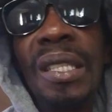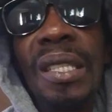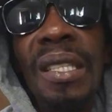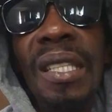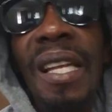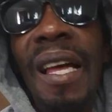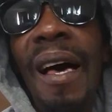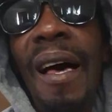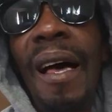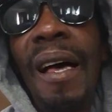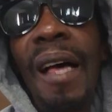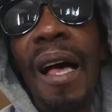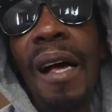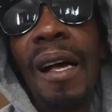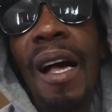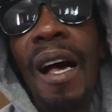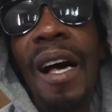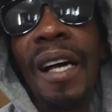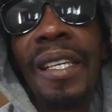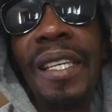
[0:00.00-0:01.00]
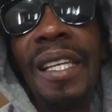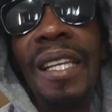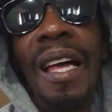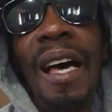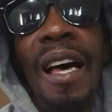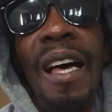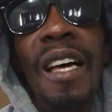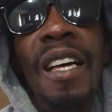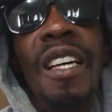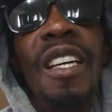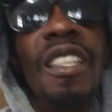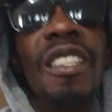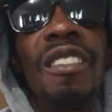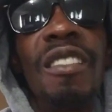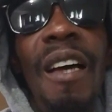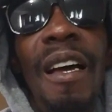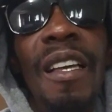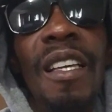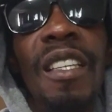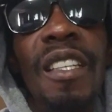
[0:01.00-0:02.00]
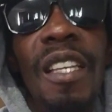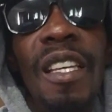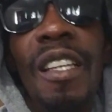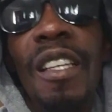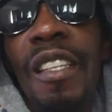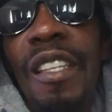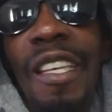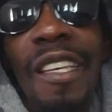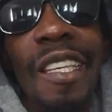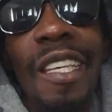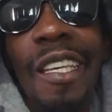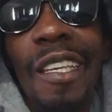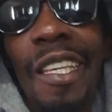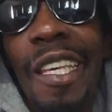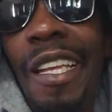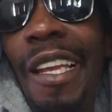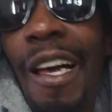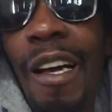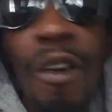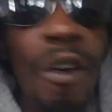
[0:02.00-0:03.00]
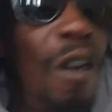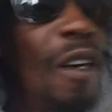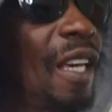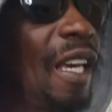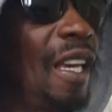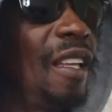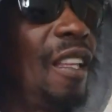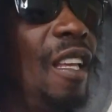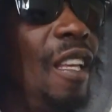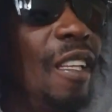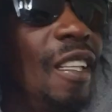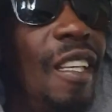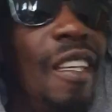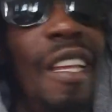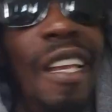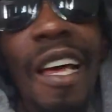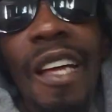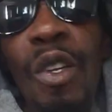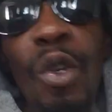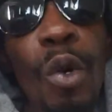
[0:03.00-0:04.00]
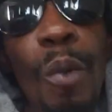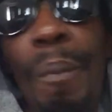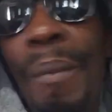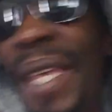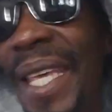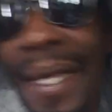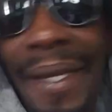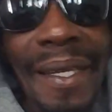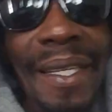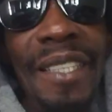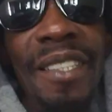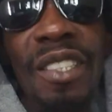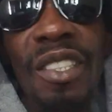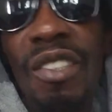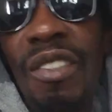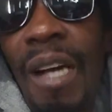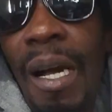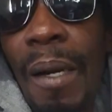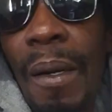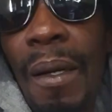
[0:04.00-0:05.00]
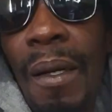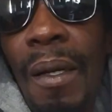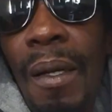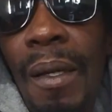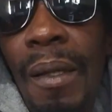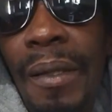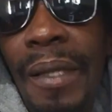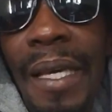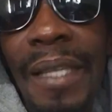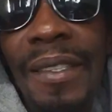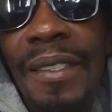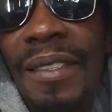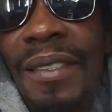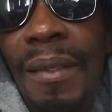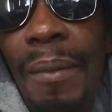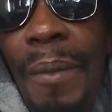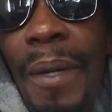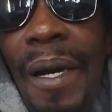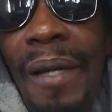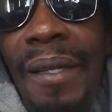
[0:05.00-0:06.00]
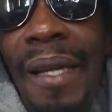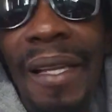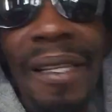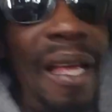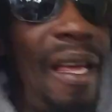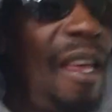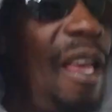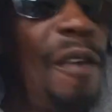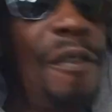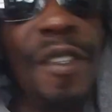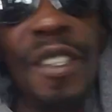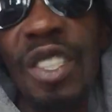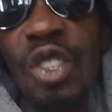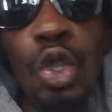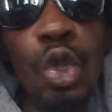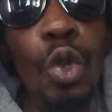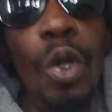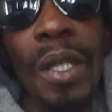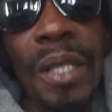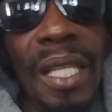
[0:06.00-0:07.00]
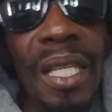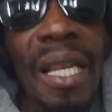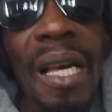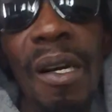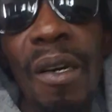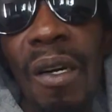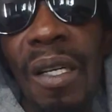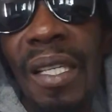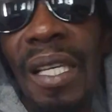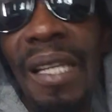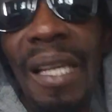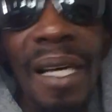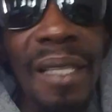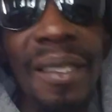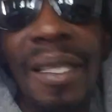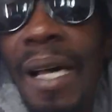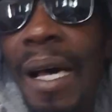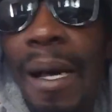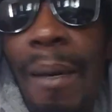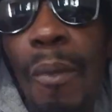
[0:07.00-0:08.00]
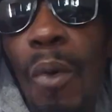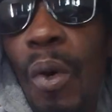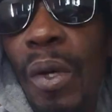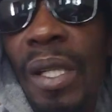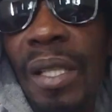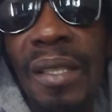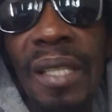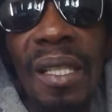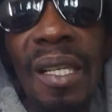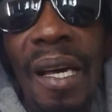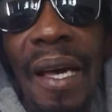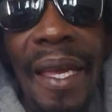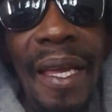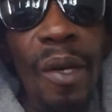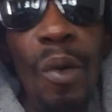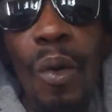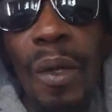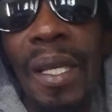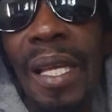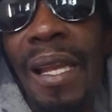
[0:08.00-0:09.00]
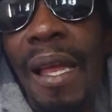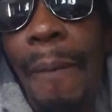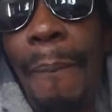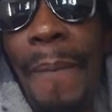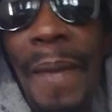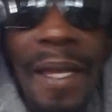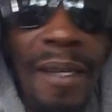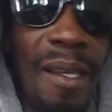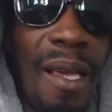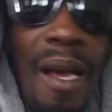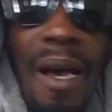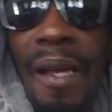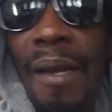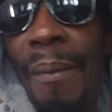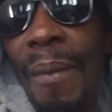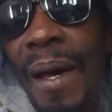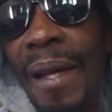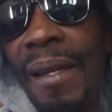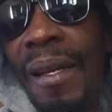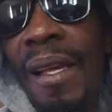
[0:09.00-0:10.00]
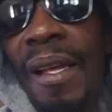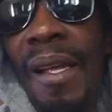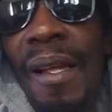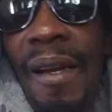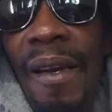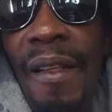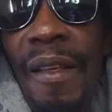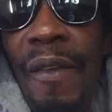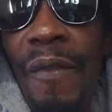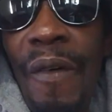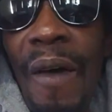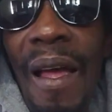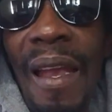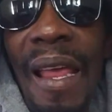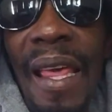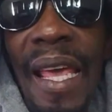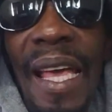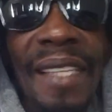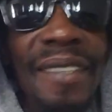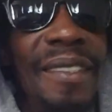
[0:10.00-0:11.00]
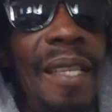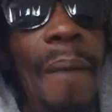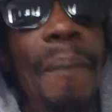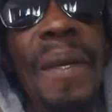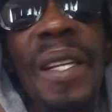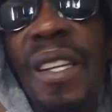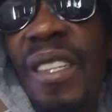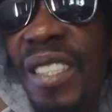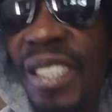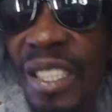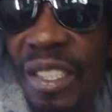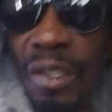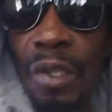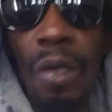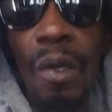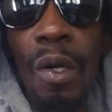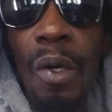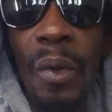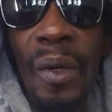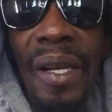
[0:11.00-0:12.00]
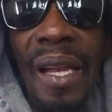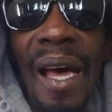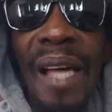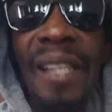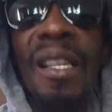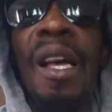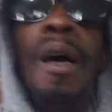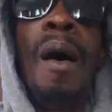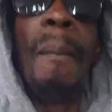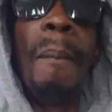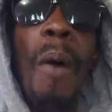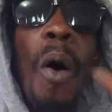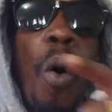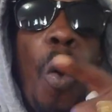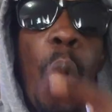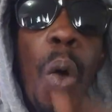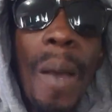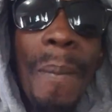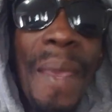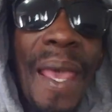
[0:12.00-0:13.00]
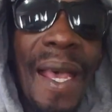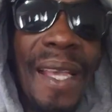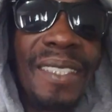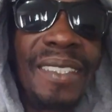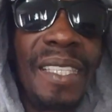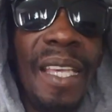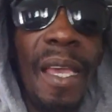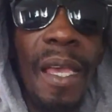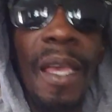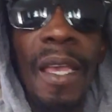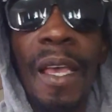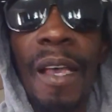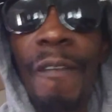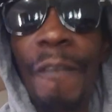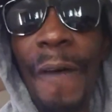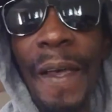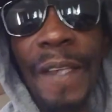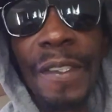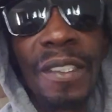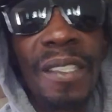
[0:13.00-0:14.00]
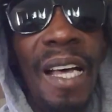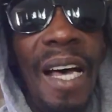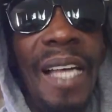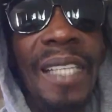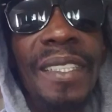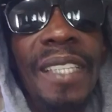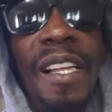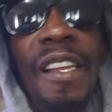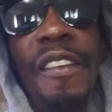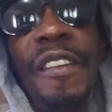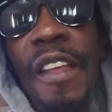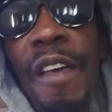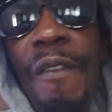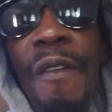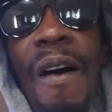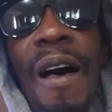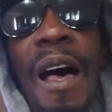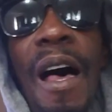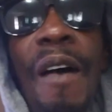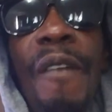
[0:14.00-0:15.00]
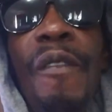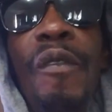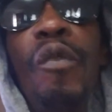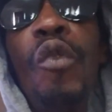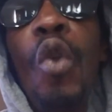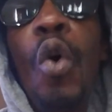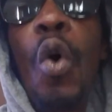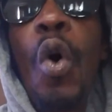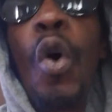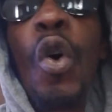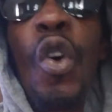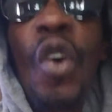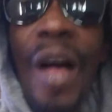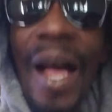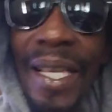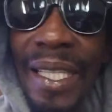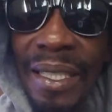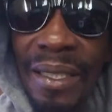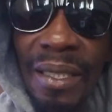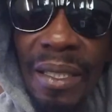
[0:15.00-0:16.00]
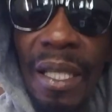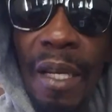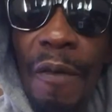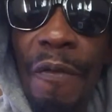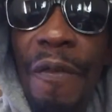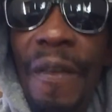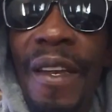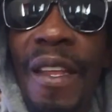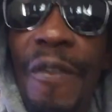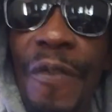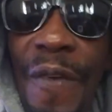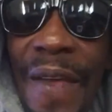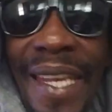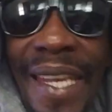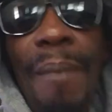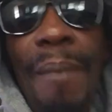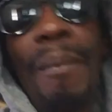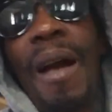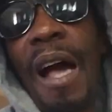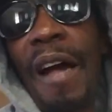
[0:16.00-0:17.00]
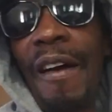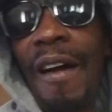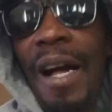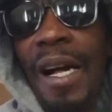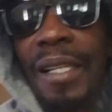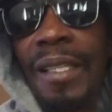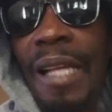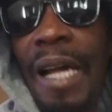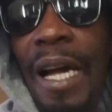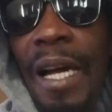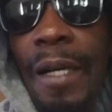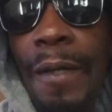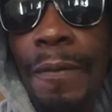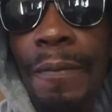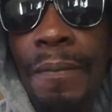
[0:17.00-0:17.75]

Killer go get this track against the man. And every show killer go killer talk about the thing, because you know killer Ben called the man leave Alliance. I mean, I see nothing with that. But when I say, Vybz Kartel never have no right to defend him character.